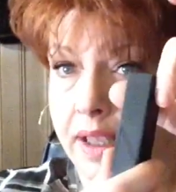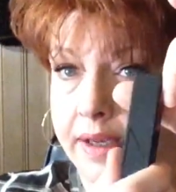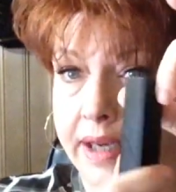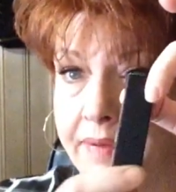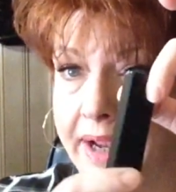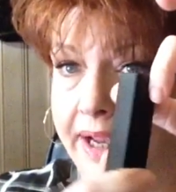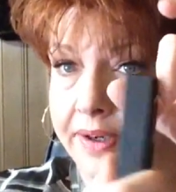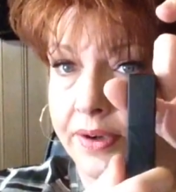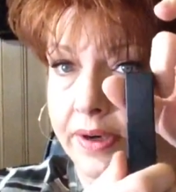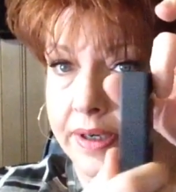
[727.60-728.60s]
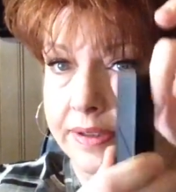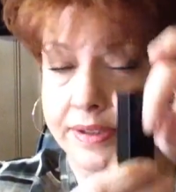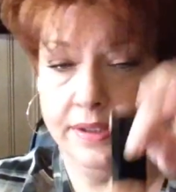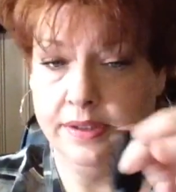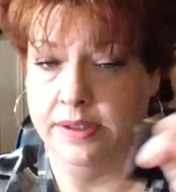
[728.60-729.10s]
Never had
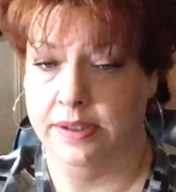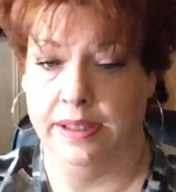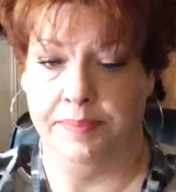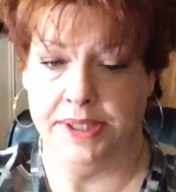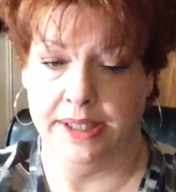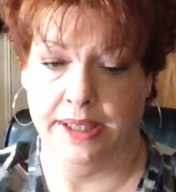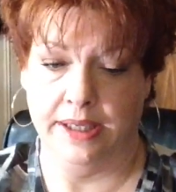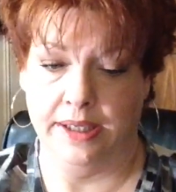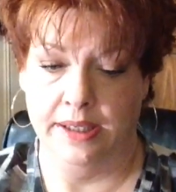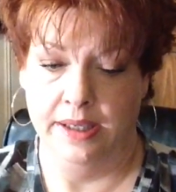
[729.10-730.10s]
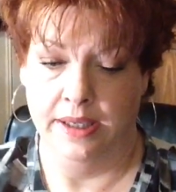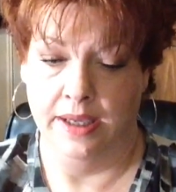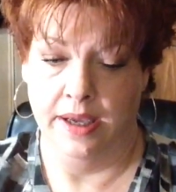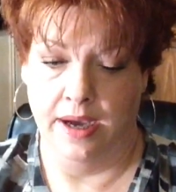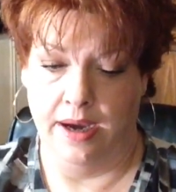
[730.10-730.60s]
NARS lipstick.
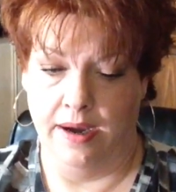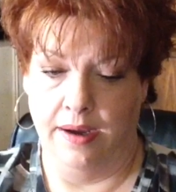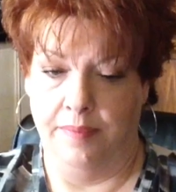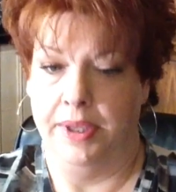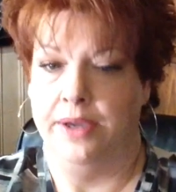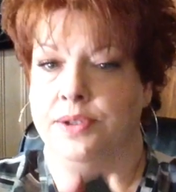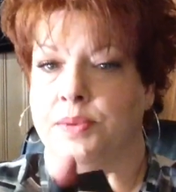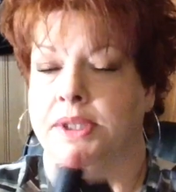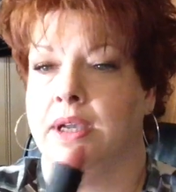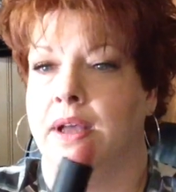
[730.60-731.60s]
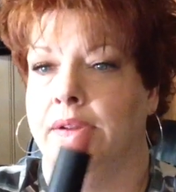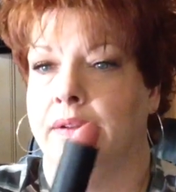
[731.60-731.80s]
Here's what the color